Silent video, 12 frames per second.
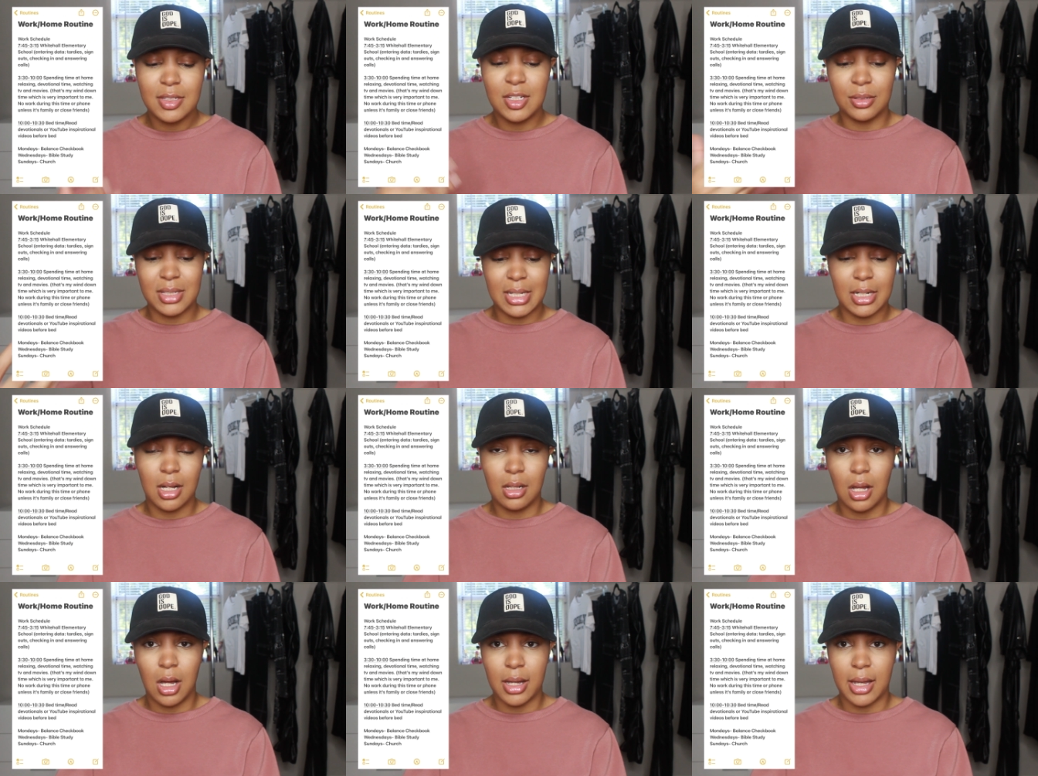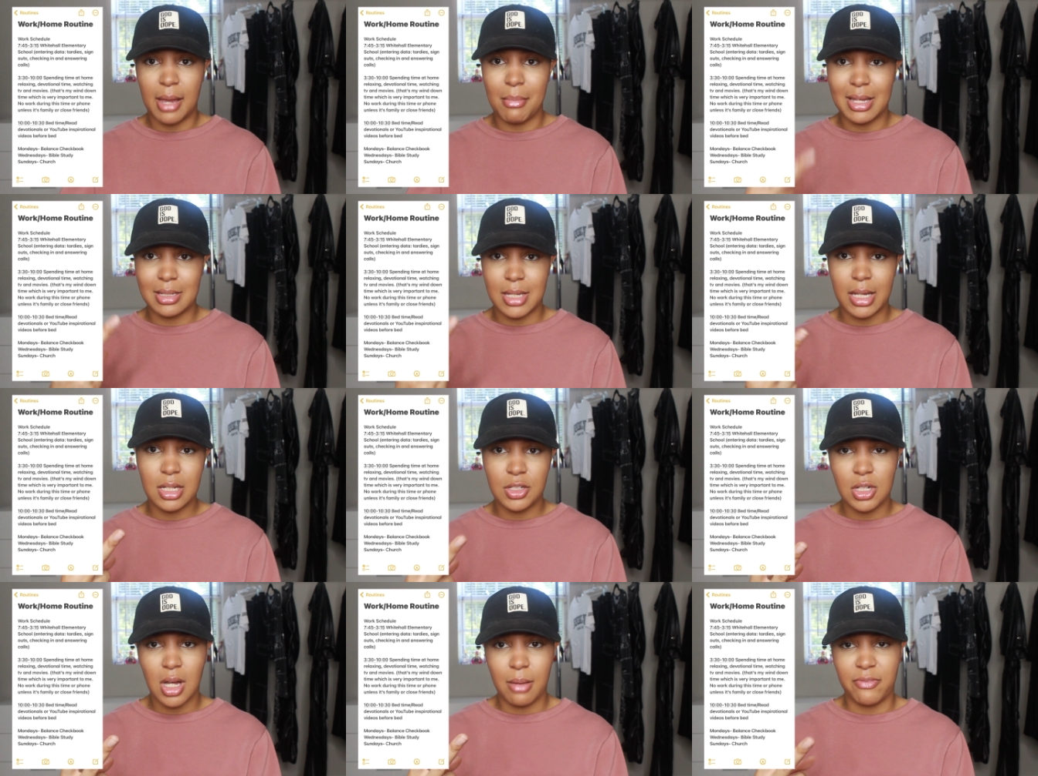till 10 o'clock at my second
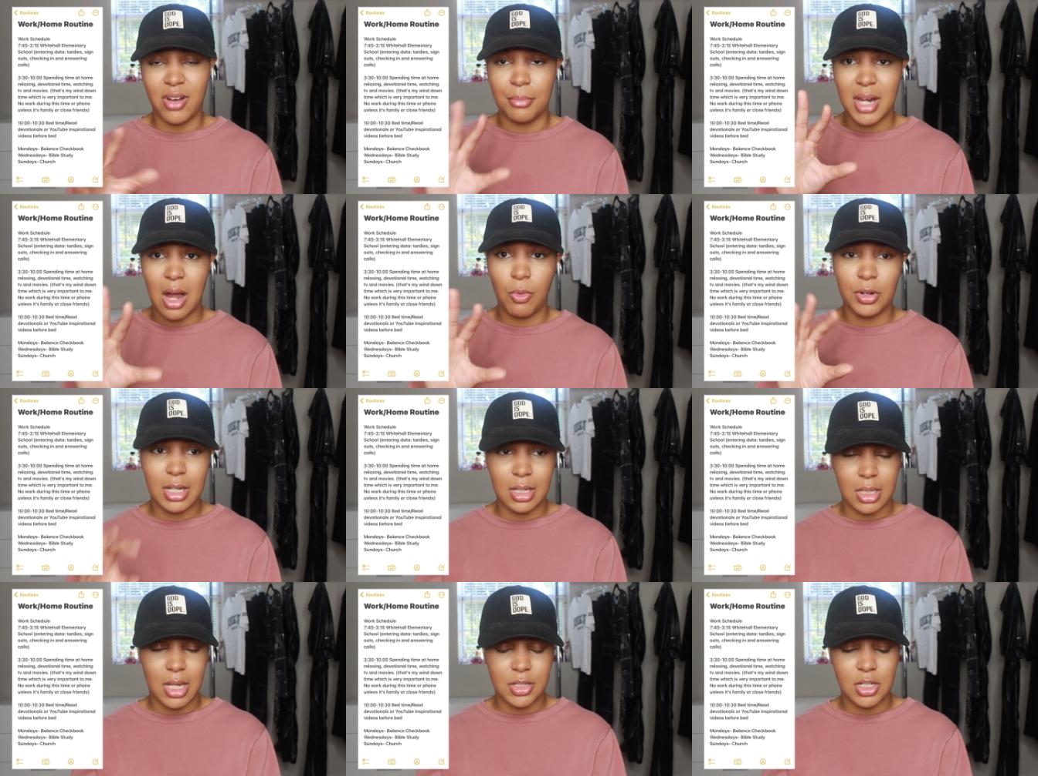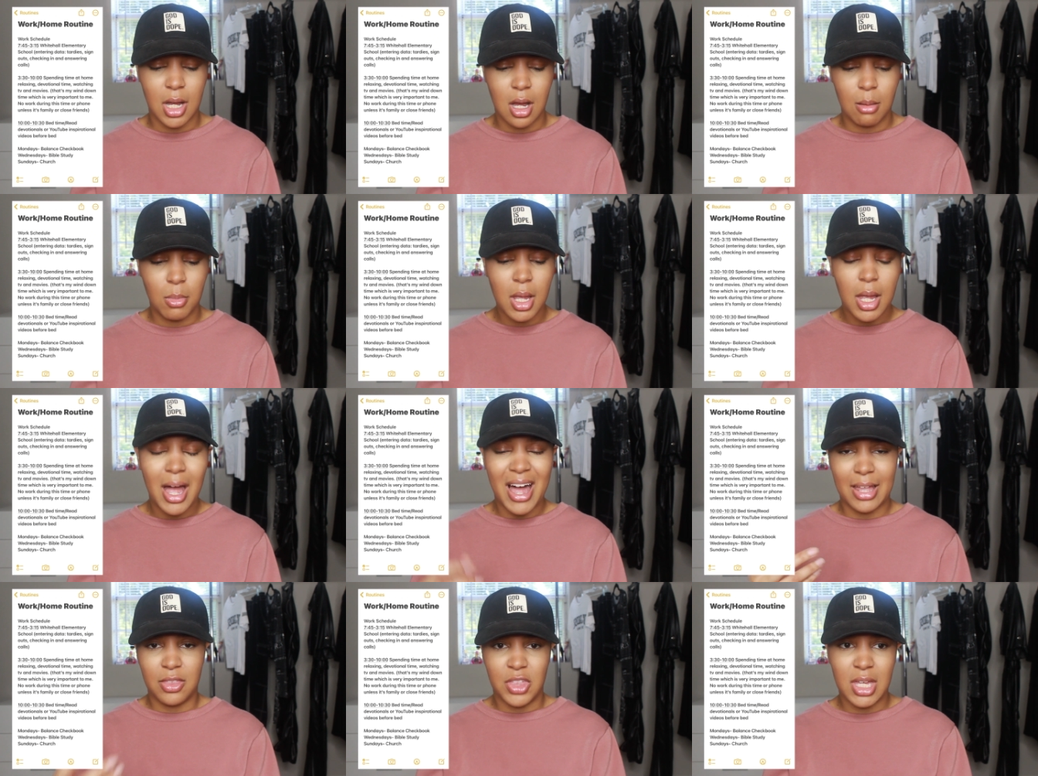job. If I'm not working that job,
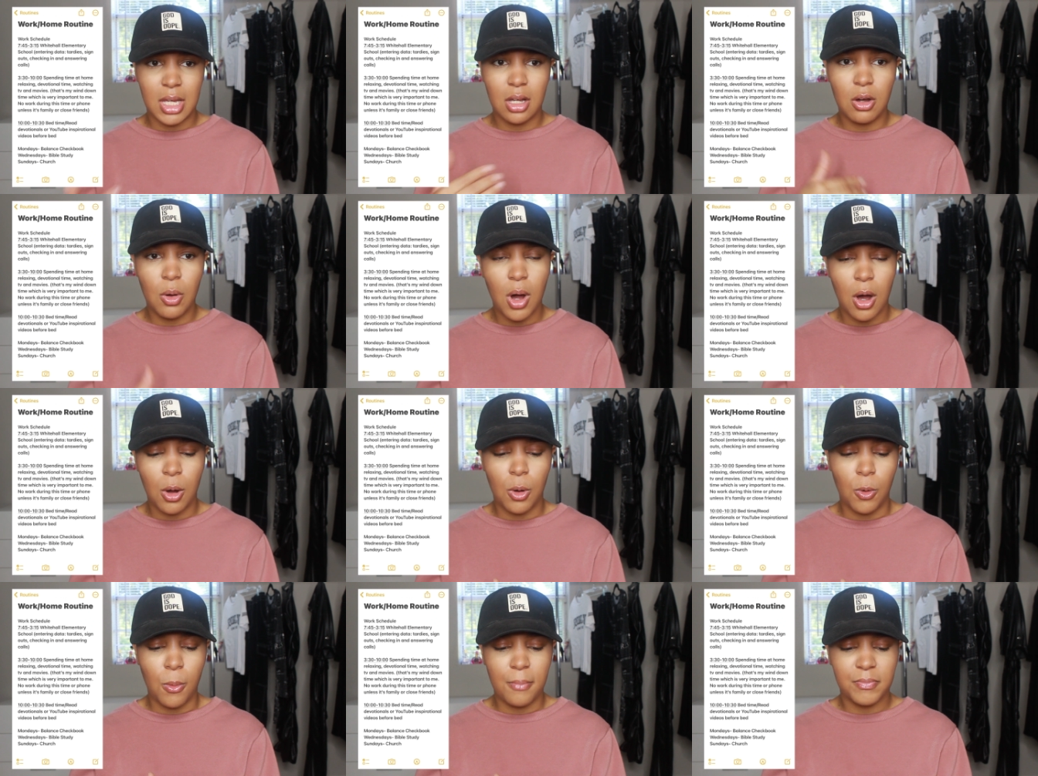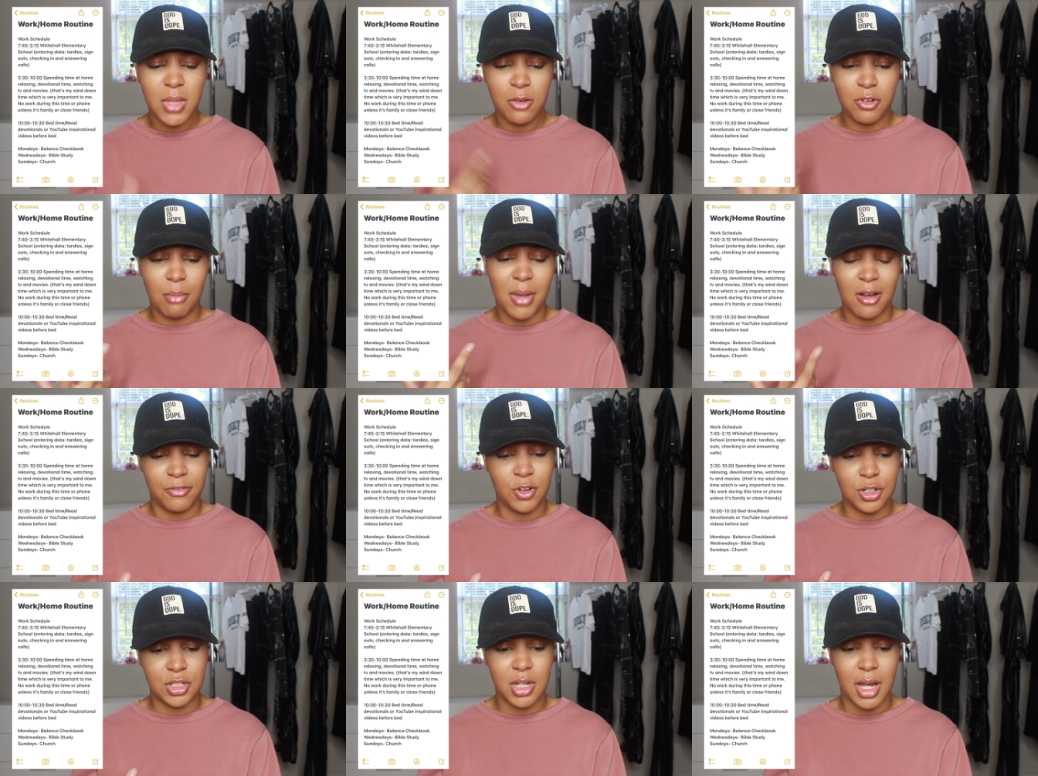I then go home from my
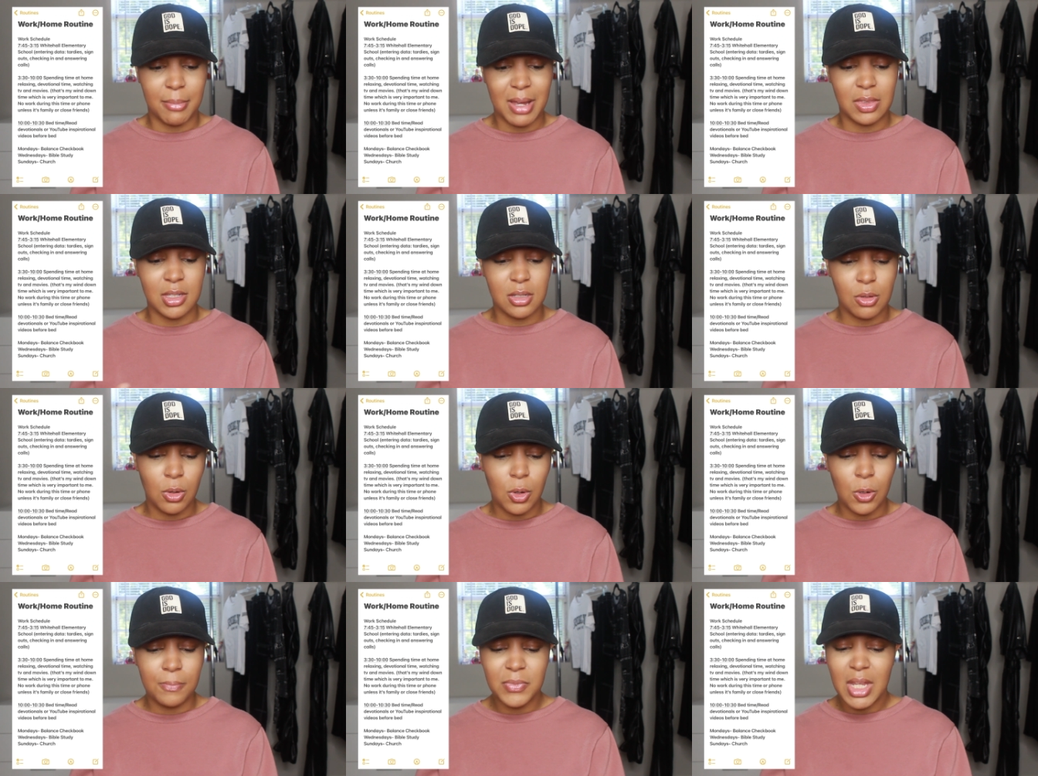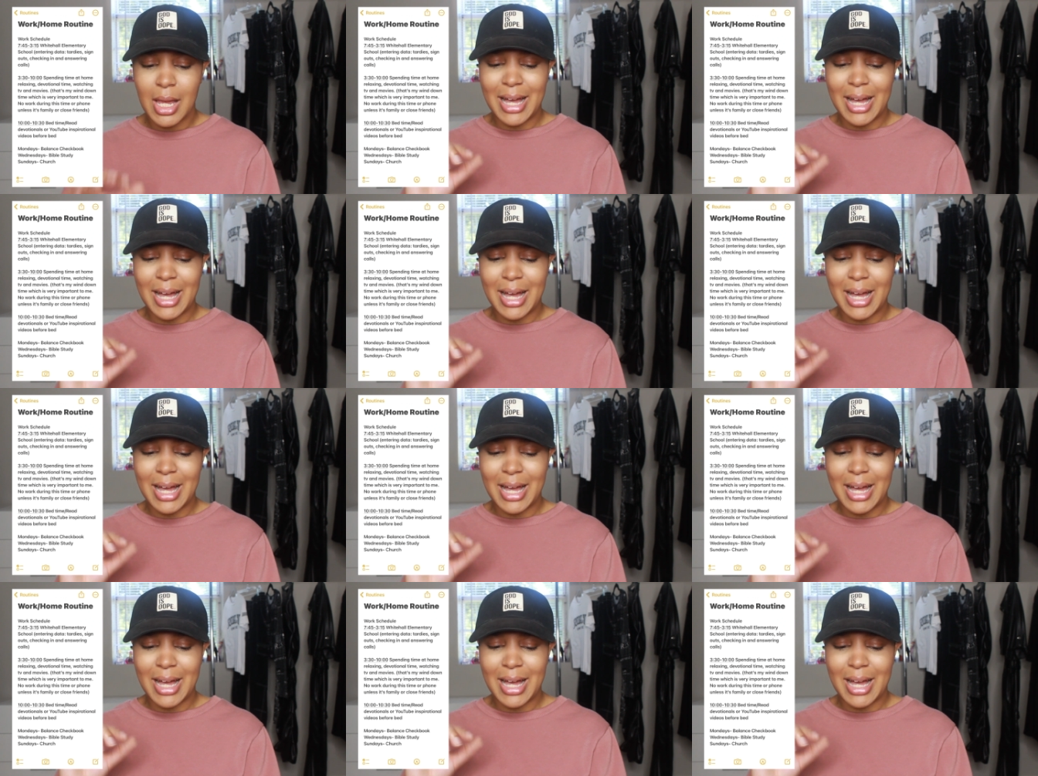first job at the school.